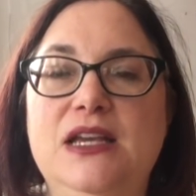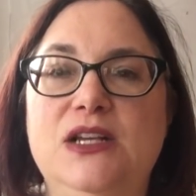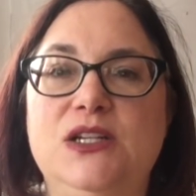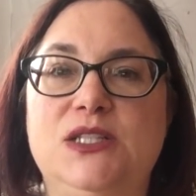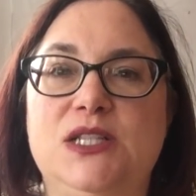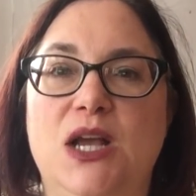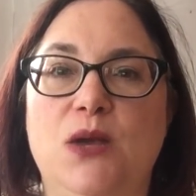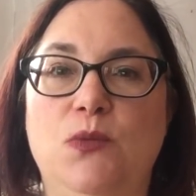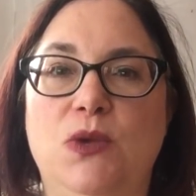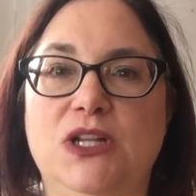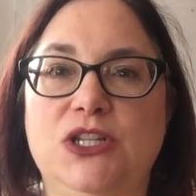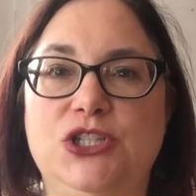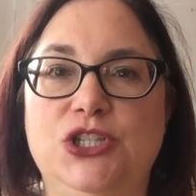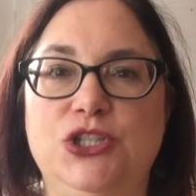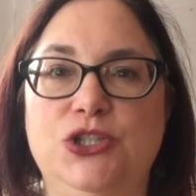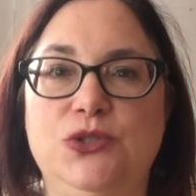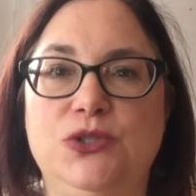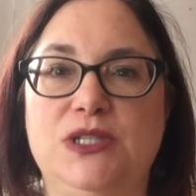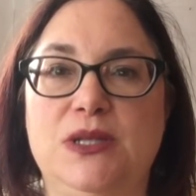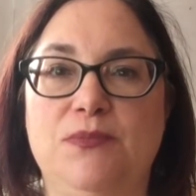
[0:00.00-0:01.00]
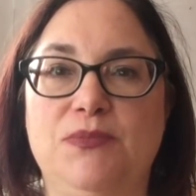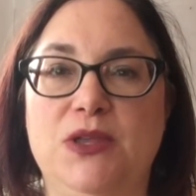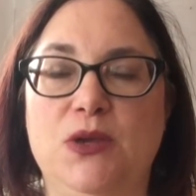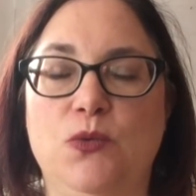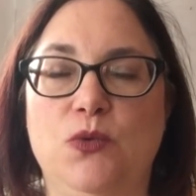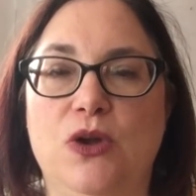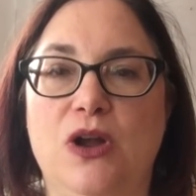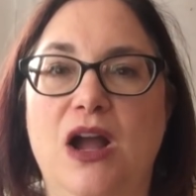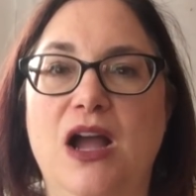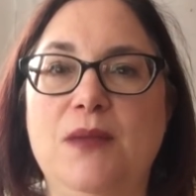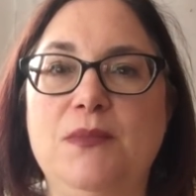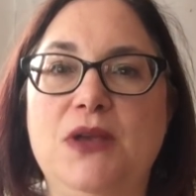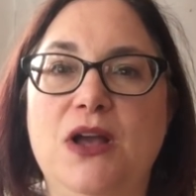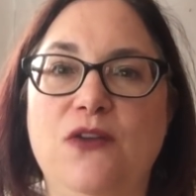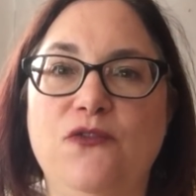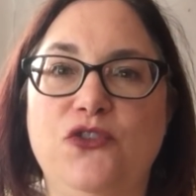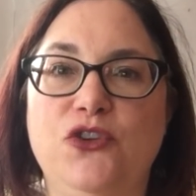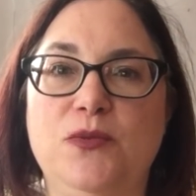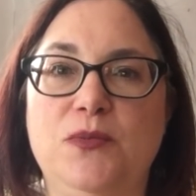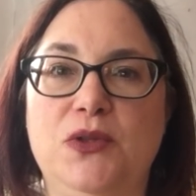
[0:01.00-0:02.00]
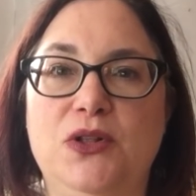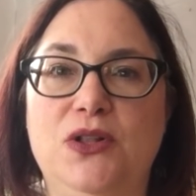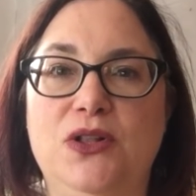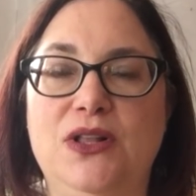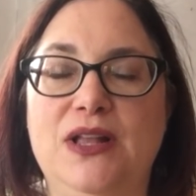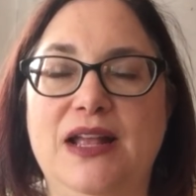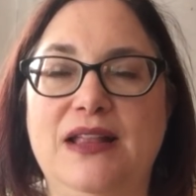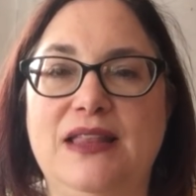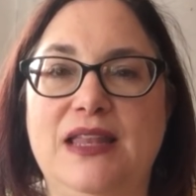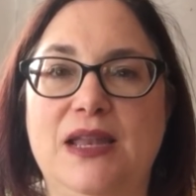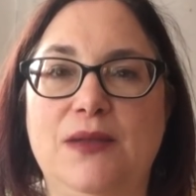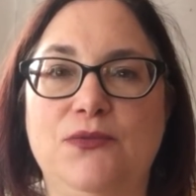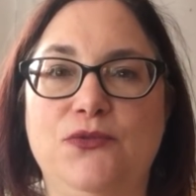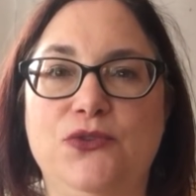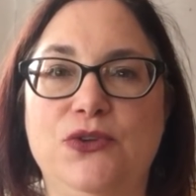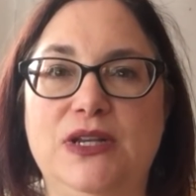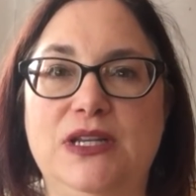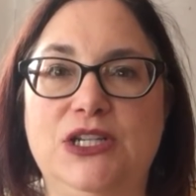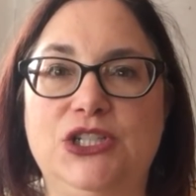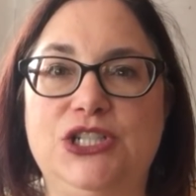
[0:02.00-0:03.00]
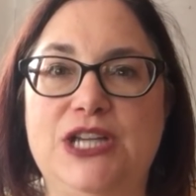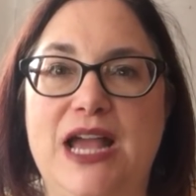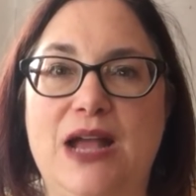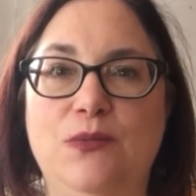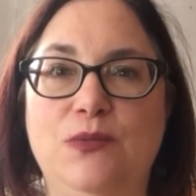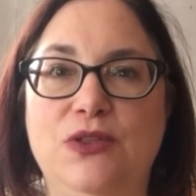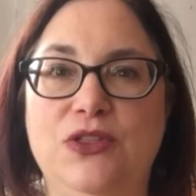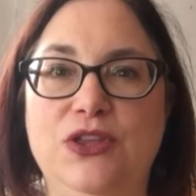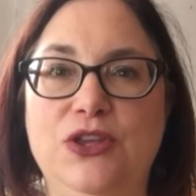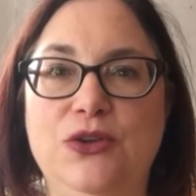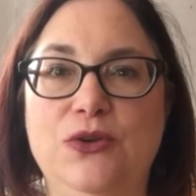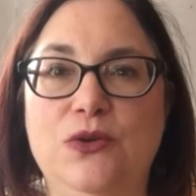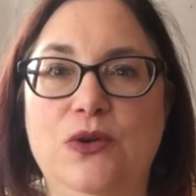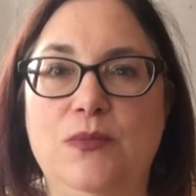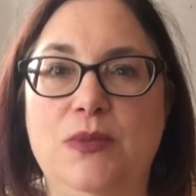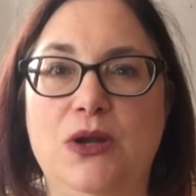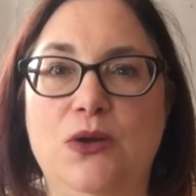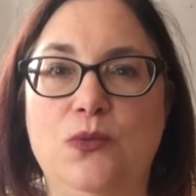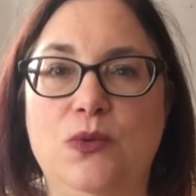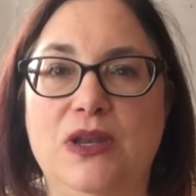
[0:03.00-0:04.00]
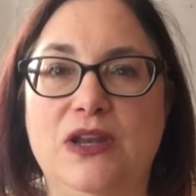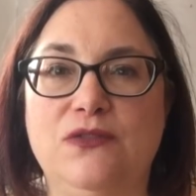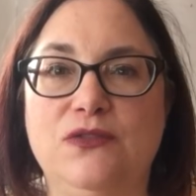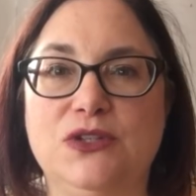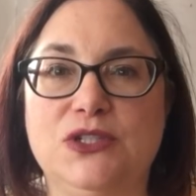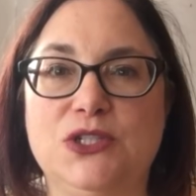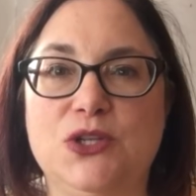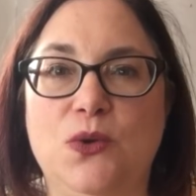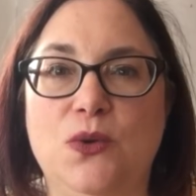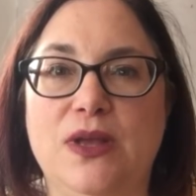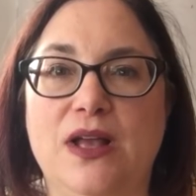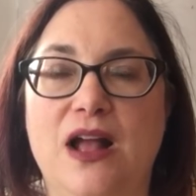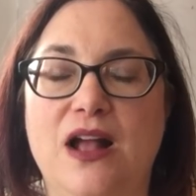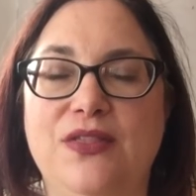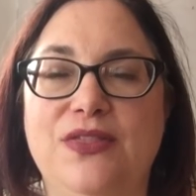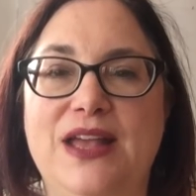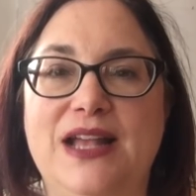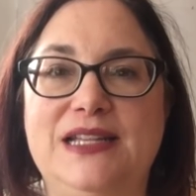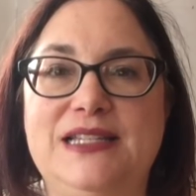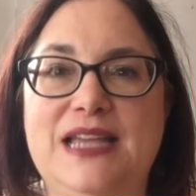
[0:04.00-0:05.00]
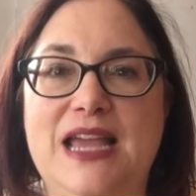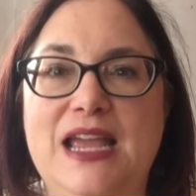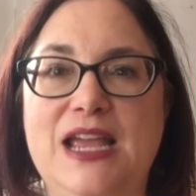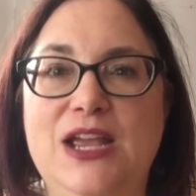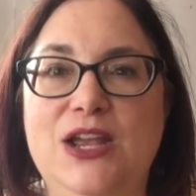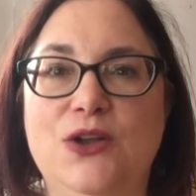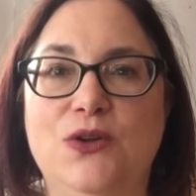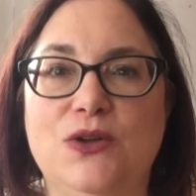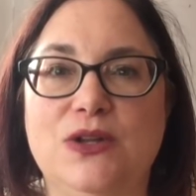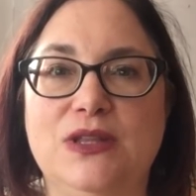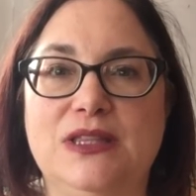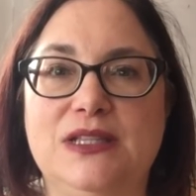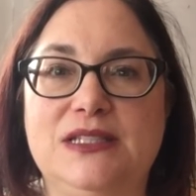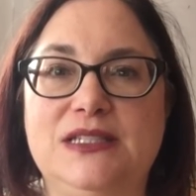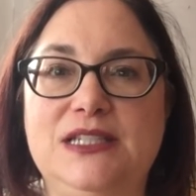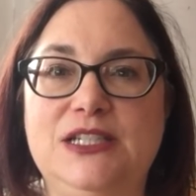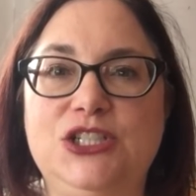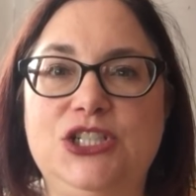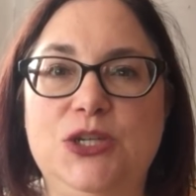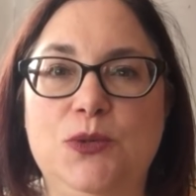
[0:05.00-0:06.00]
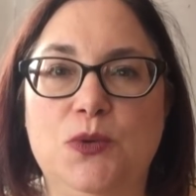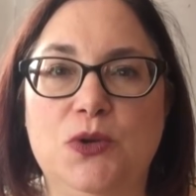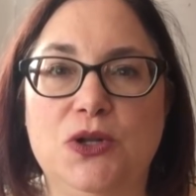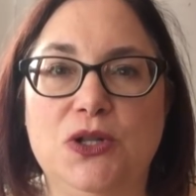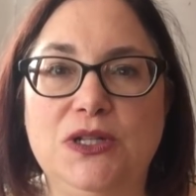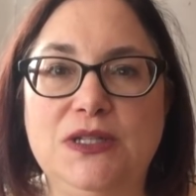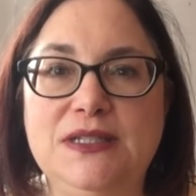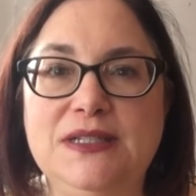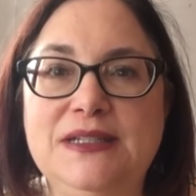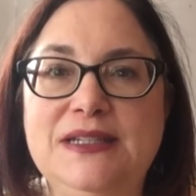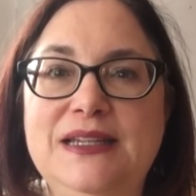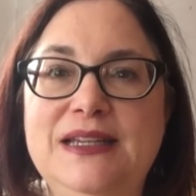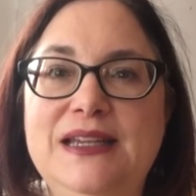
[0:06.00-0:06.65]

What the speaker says: So I want to do something where I'm comfortable and then I'm free to chat with you about whatever's going on that day or in the stitchy world.